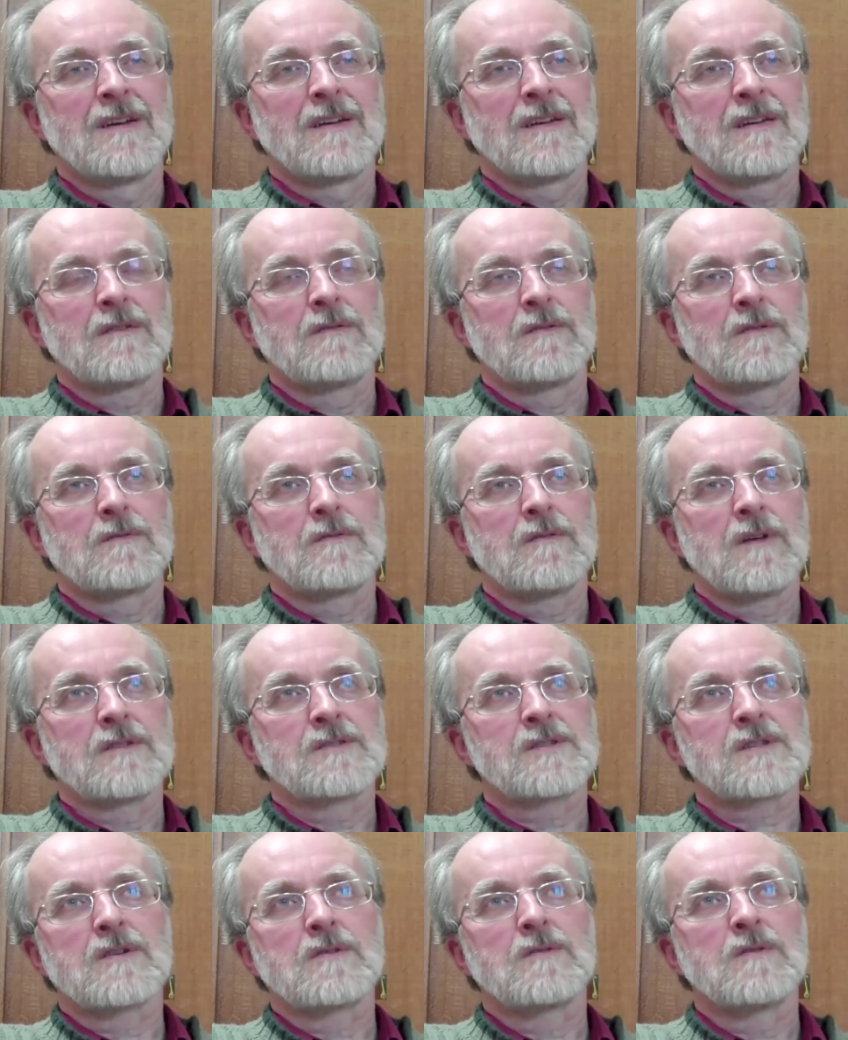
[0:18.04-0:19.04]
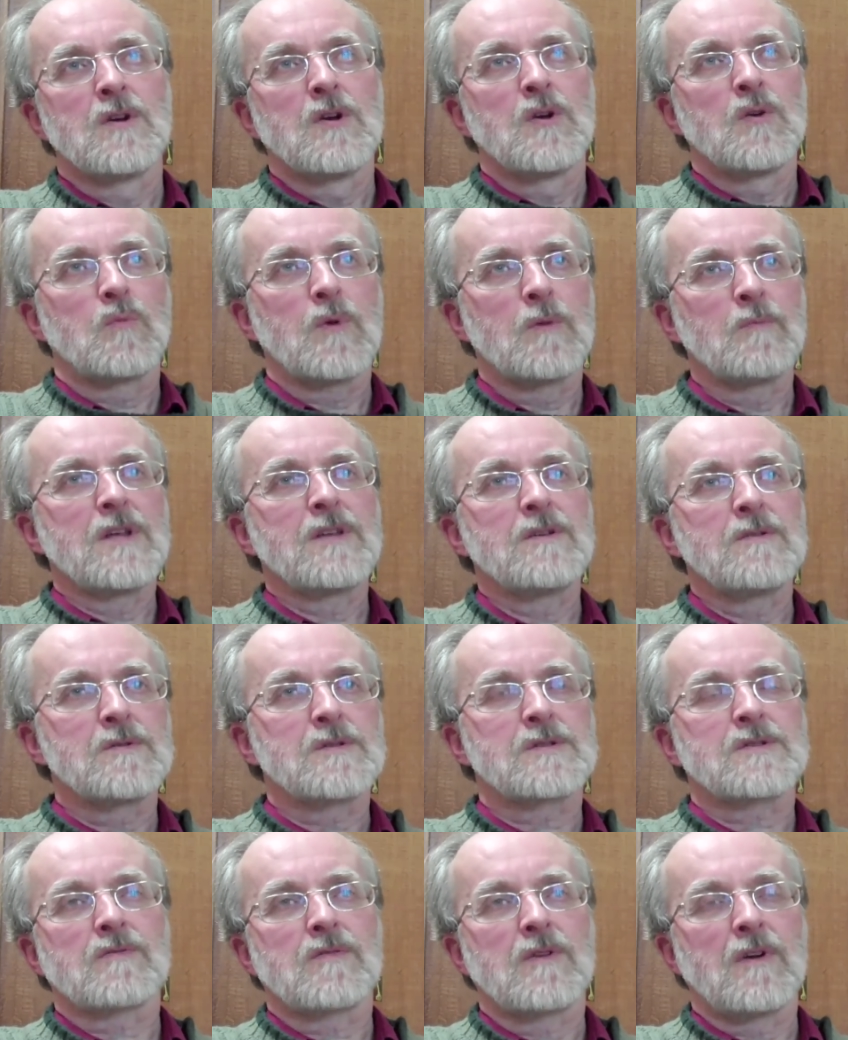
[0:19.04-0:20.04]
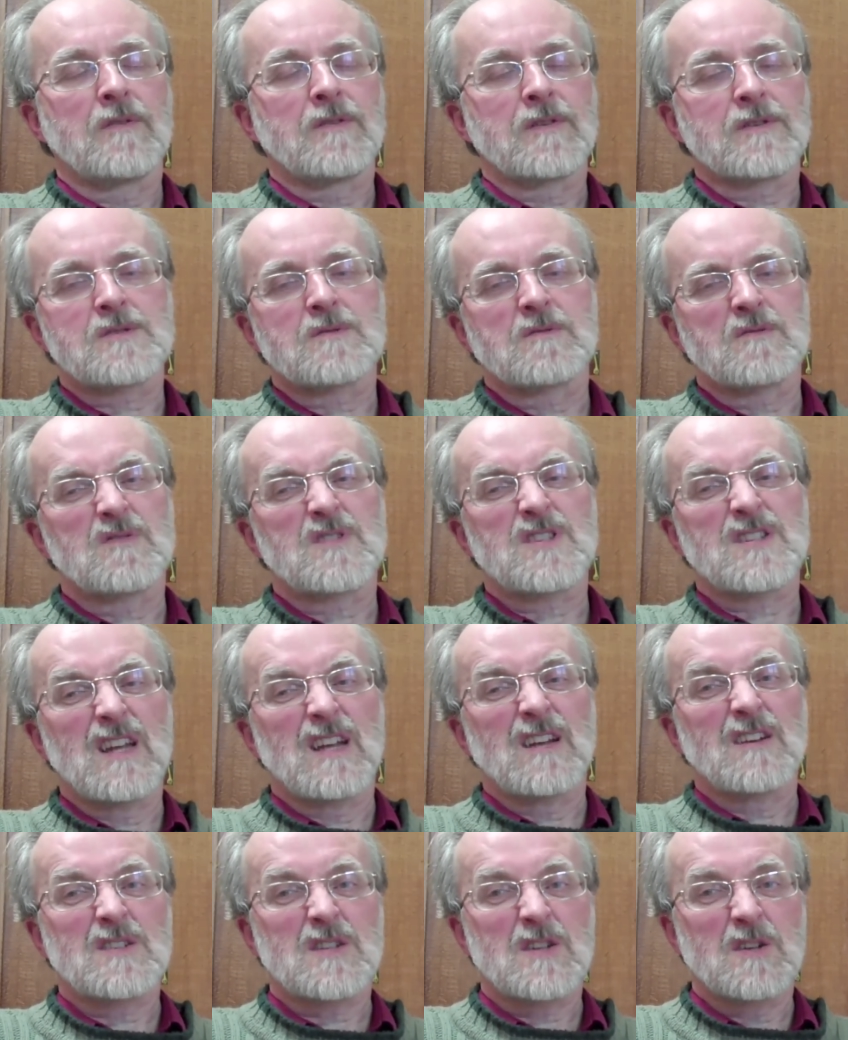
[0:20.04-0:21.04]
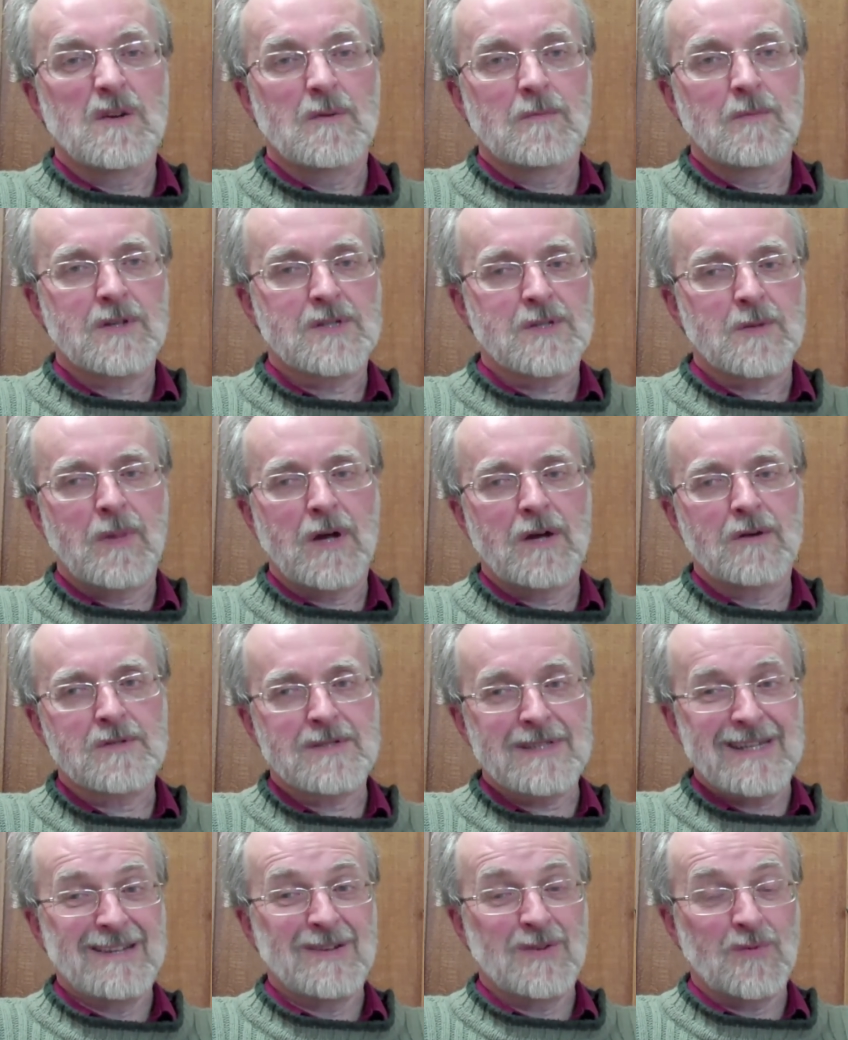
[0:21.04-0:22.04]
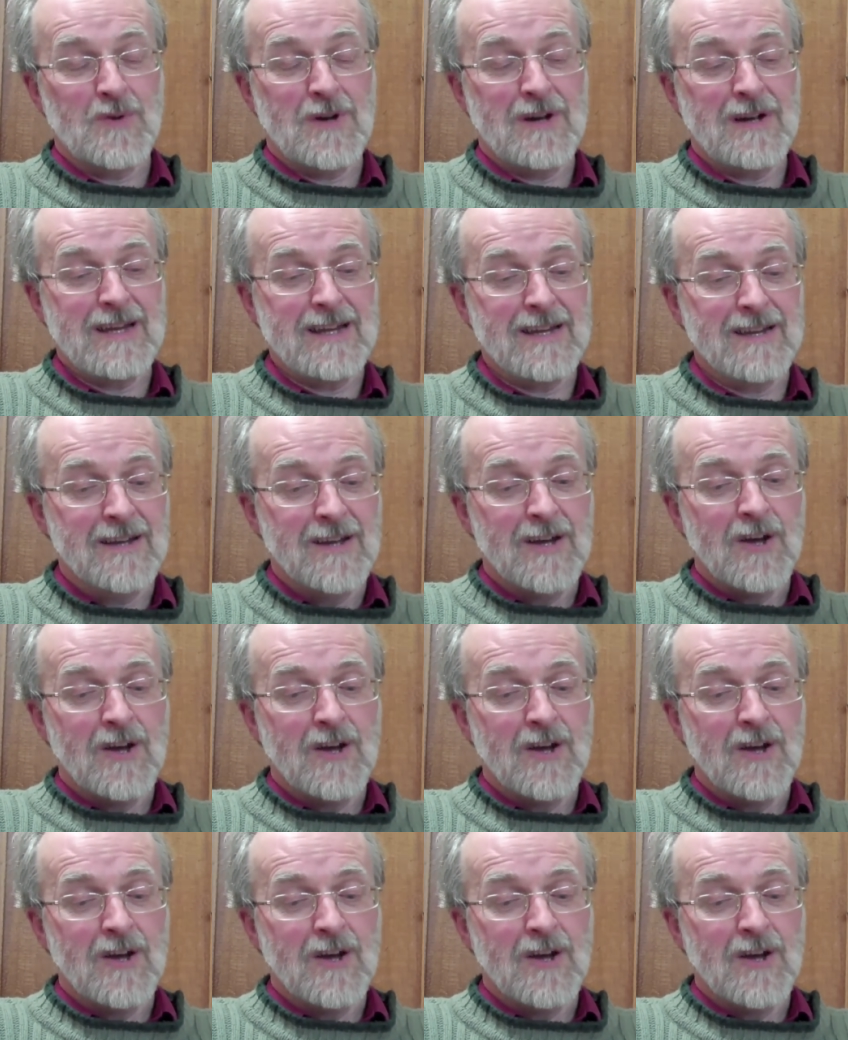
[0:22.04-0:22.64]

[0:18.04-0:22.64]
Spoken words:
You know, and so when we use the rather sort of slick term, I suppose, in a way,